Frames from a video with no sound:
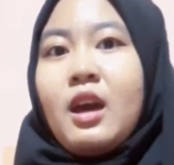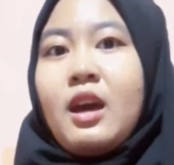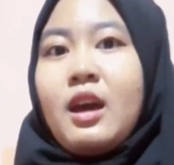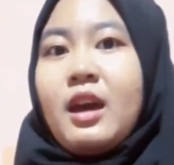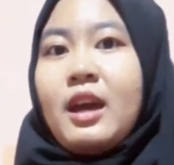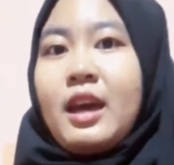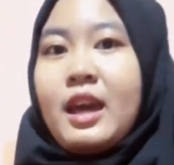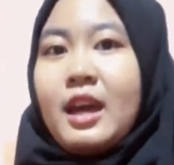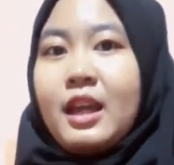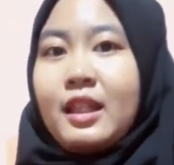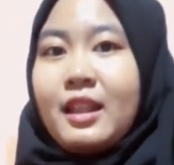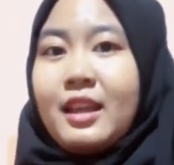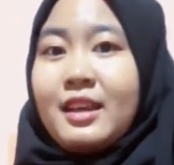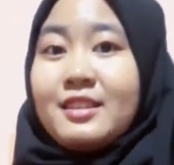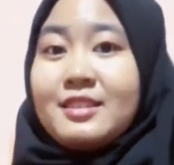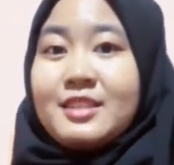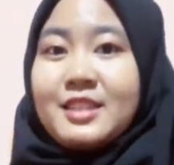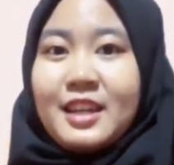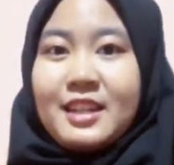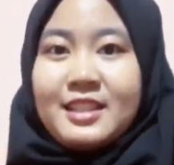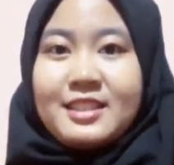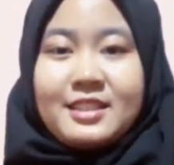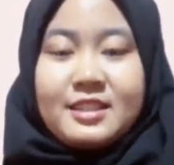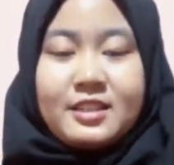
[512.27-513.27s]
healing
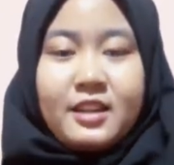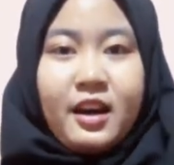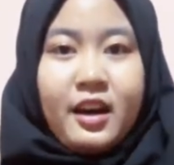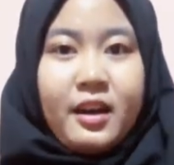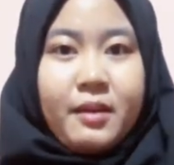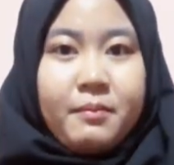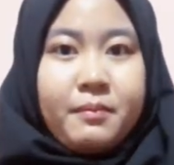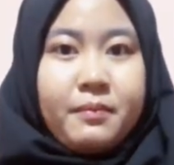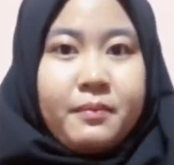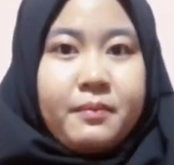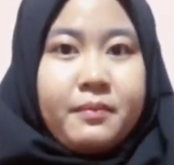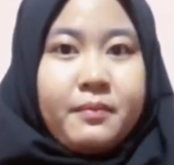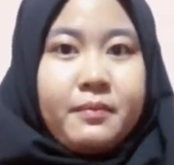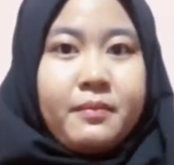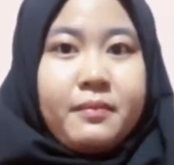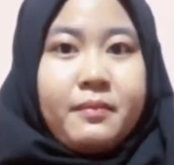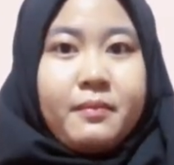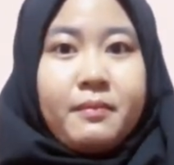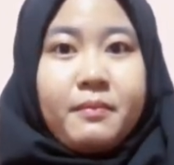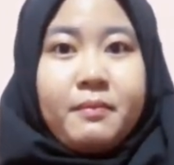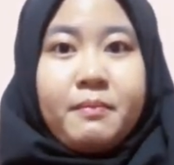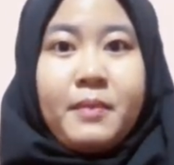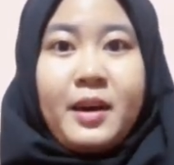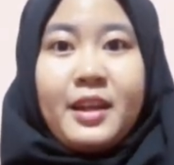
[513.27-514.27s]
takes time,
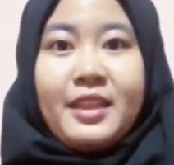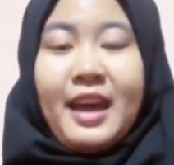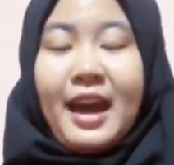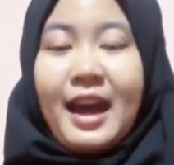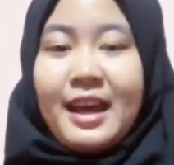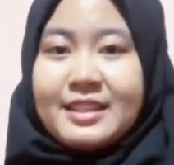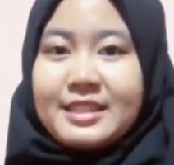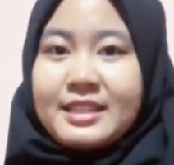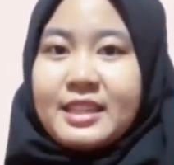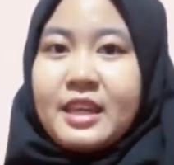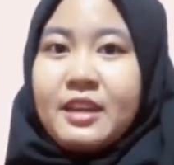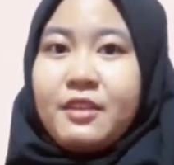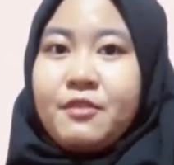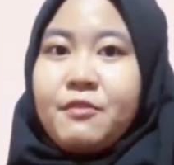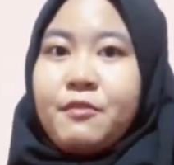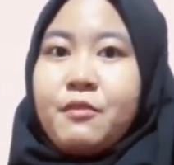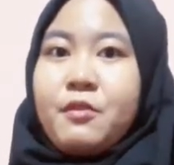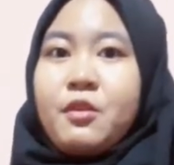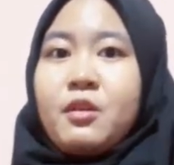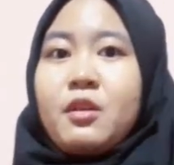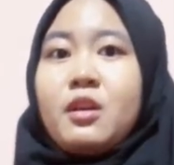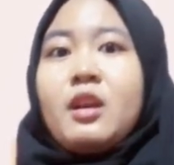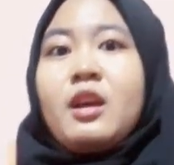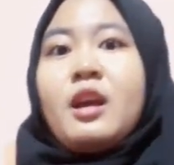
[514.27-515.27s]
but asking
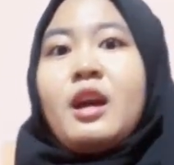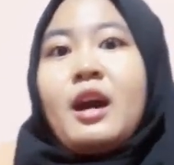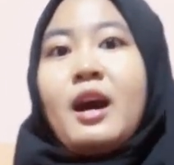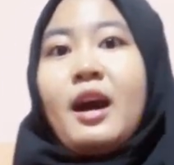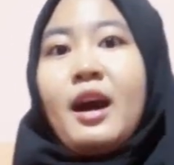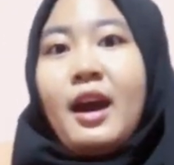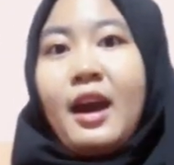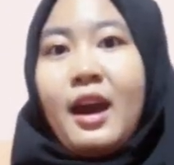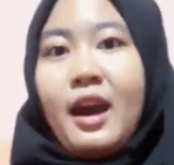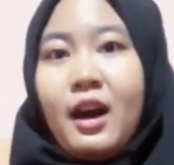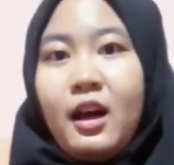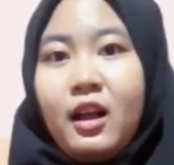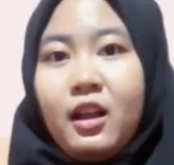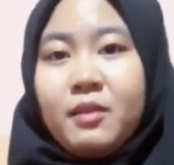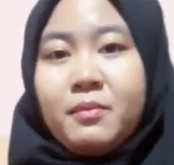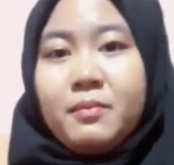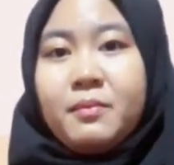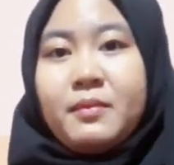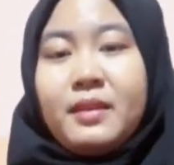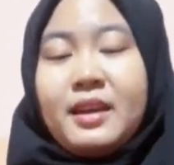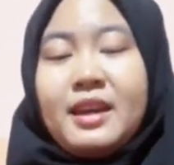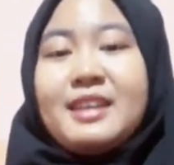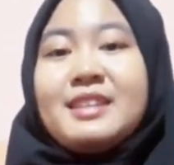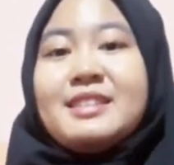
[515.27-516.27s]
for a help
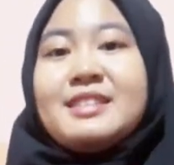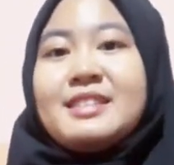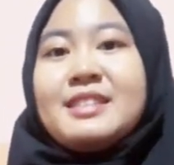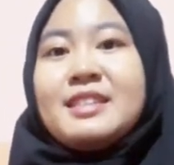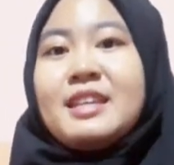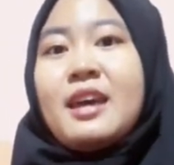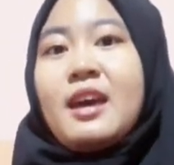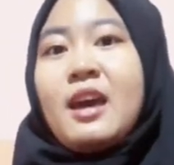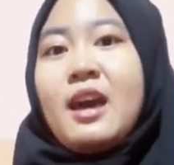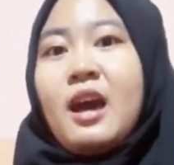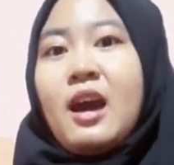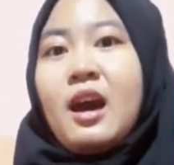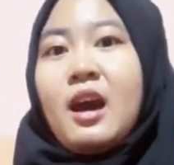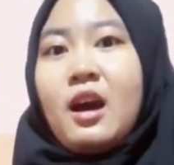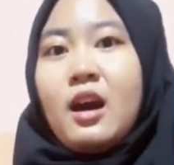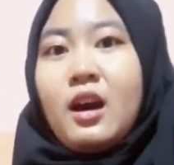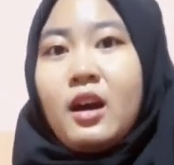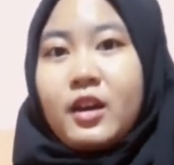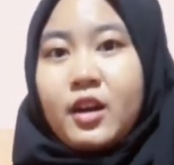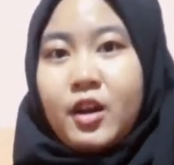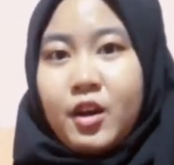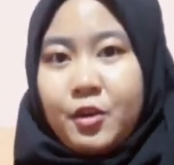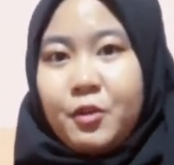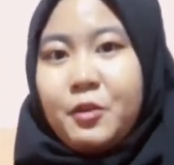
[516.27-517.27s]
is a
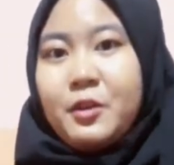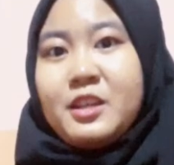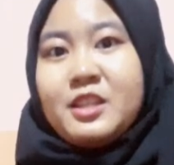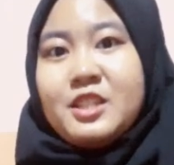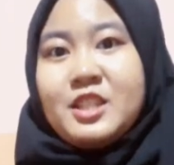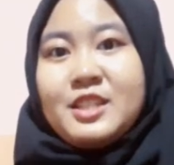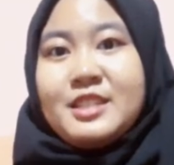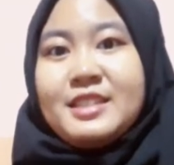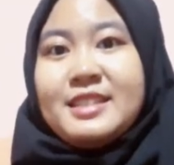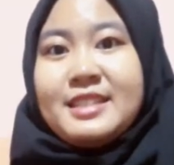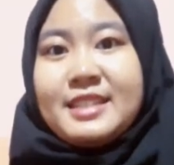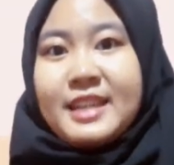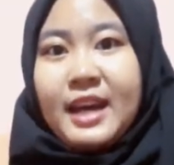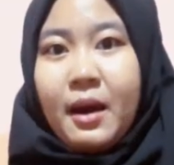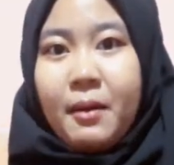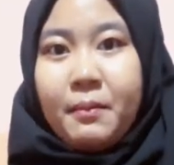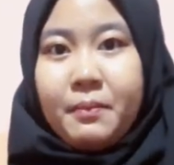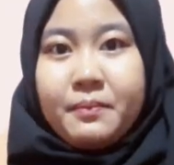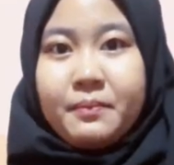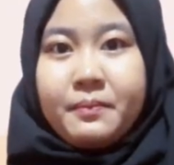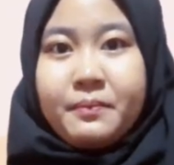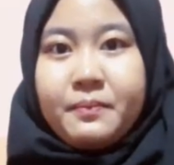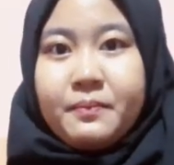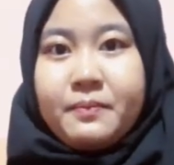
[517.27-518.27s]
courageous step.
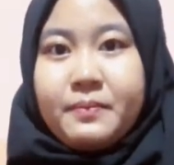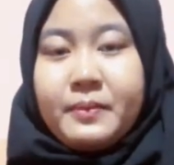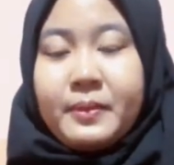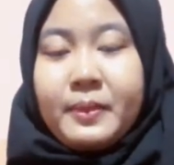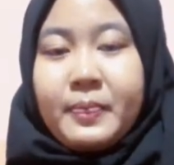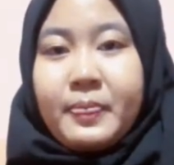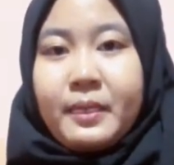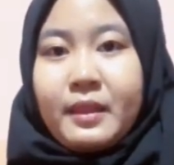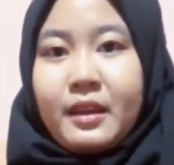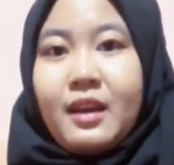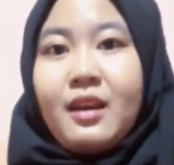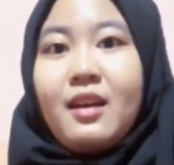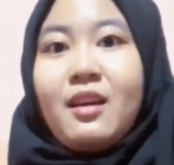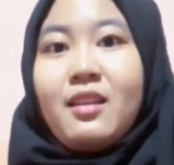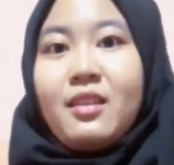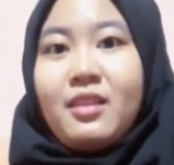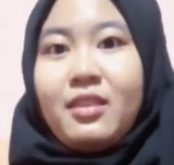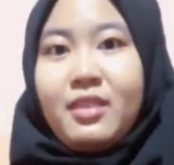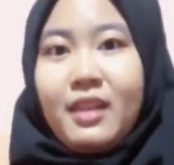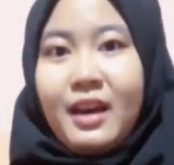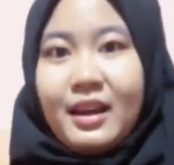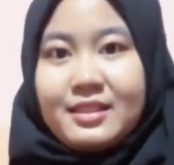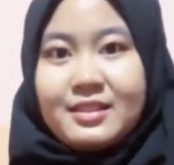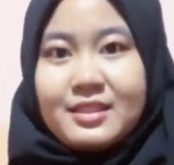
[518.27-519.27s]

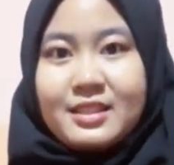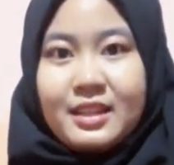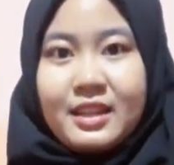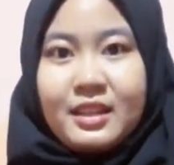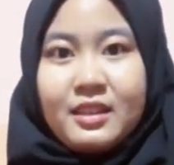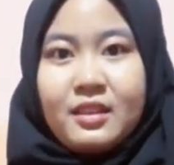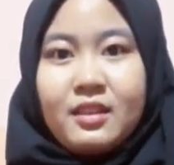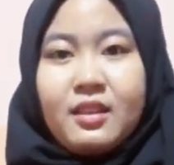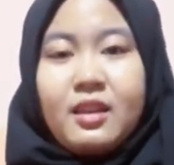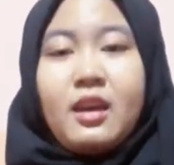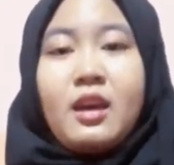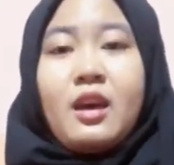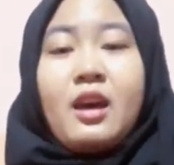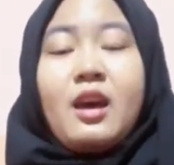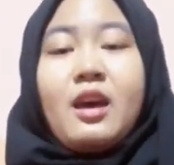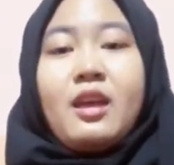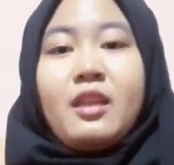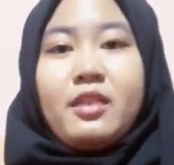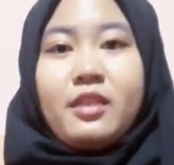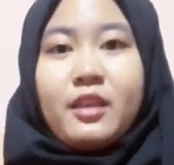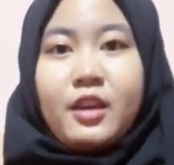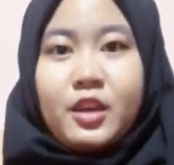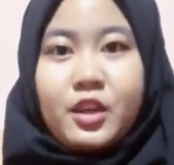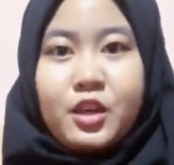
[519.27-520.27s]
That's it.
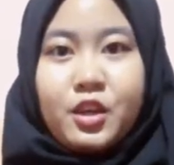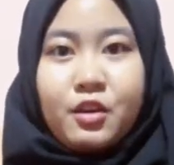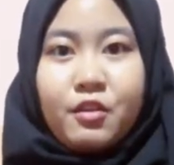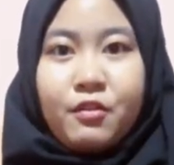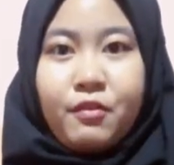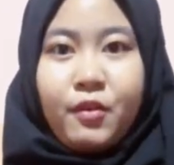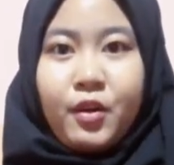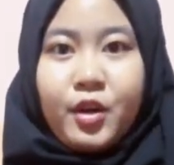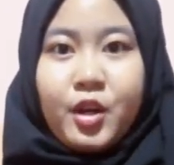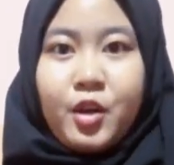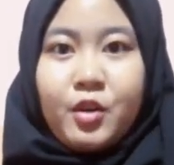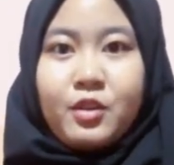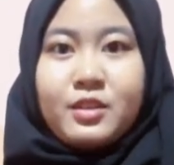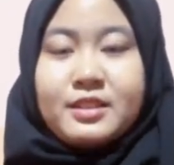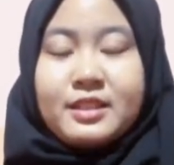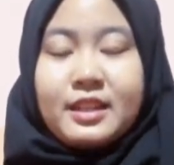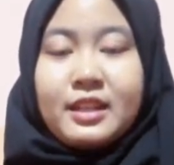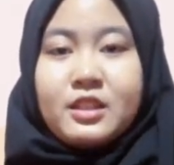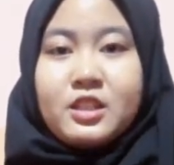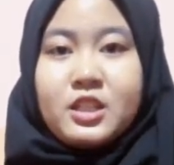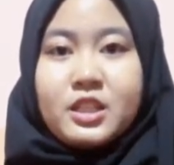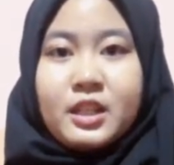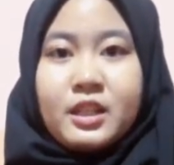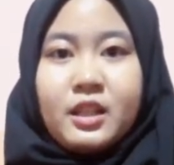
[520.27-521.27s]
Thank you for your
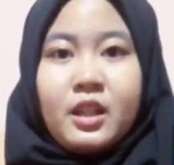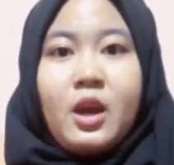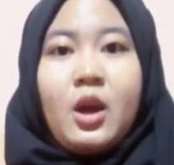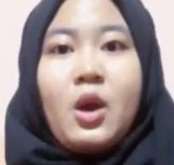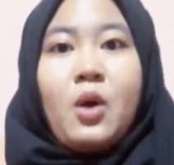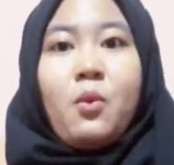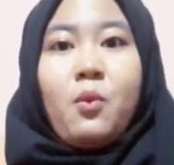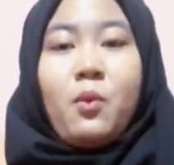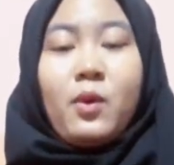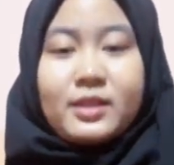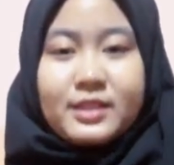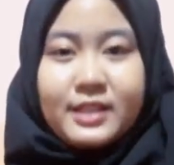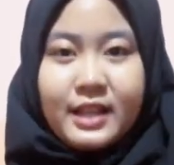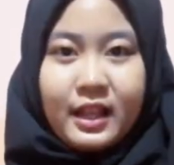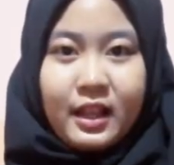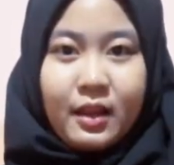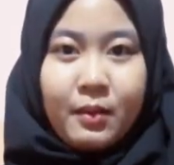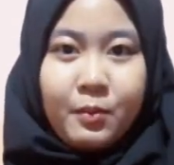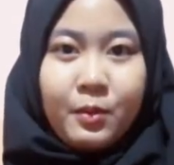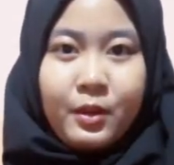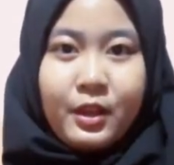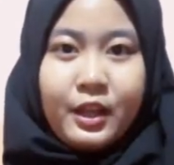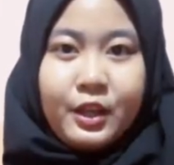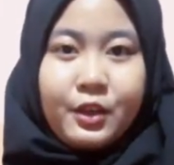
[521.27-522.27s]
attention.
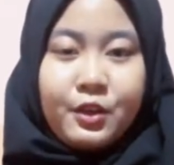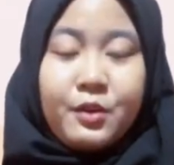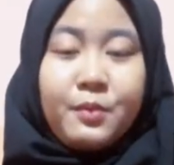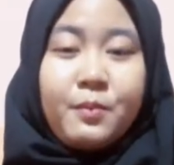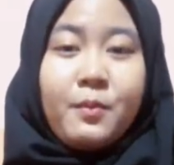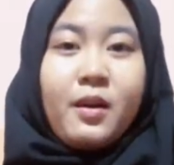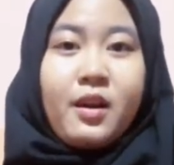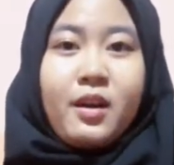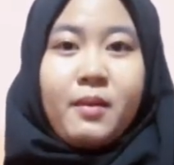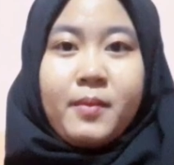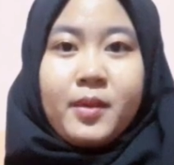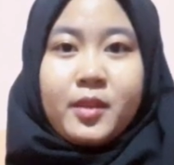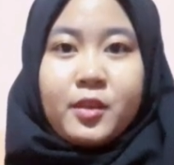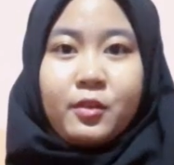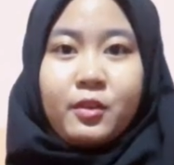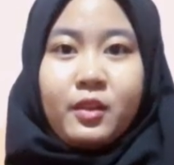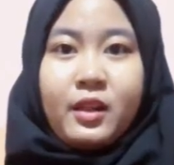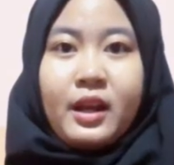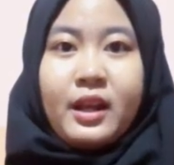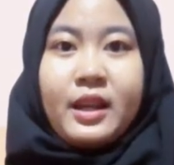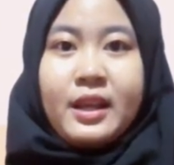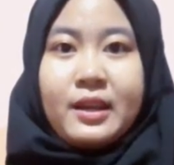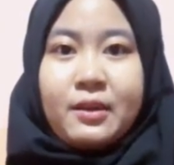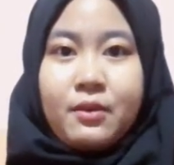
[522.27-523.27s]
Wassalamualaikum
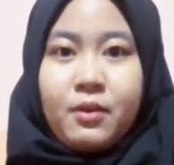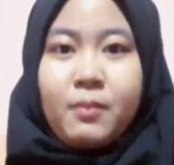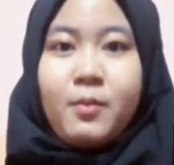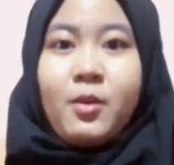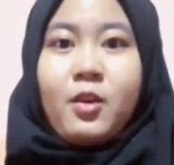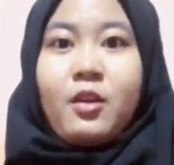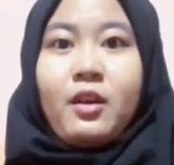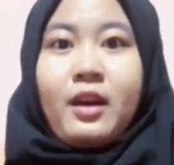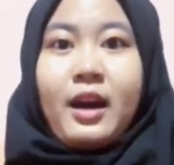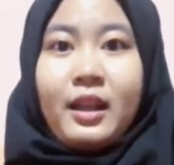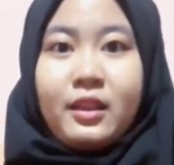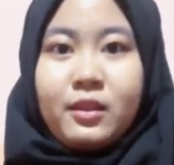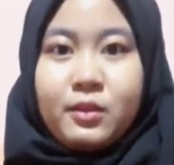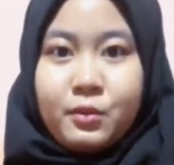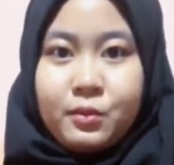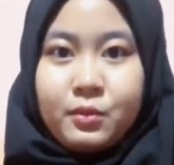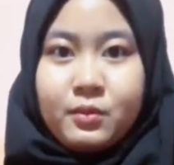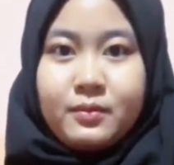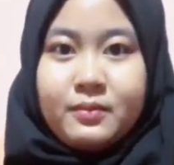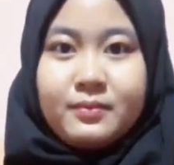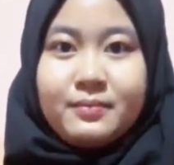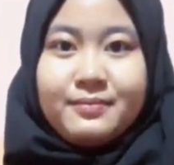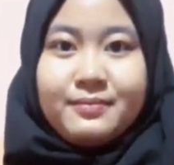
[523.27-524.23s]
warahmatullahi wabarakatuh.